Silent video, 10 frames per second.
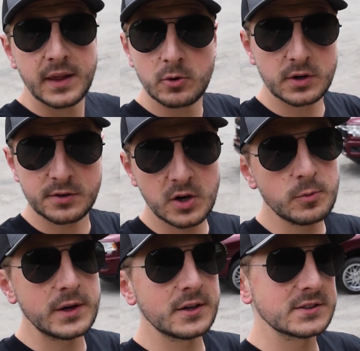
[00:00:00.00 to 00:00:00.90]
They were
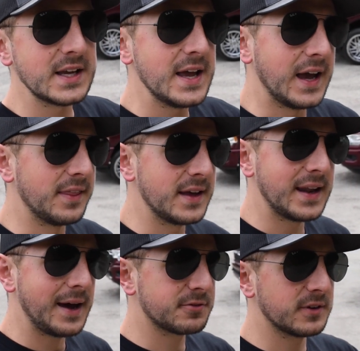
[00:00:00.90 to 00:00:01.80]
chrome wheels, and then
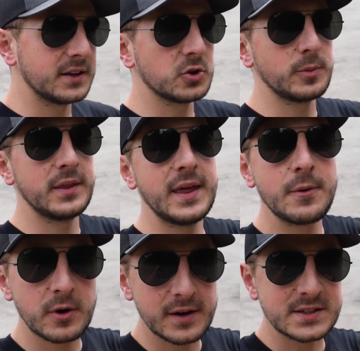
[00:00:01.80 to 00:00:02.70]
after they told me
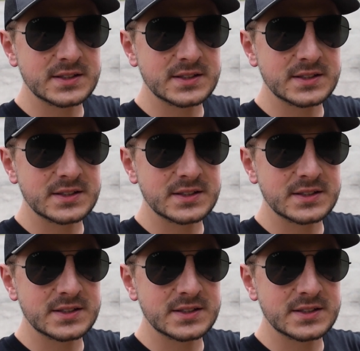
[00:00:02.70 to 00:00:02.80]
they weren't in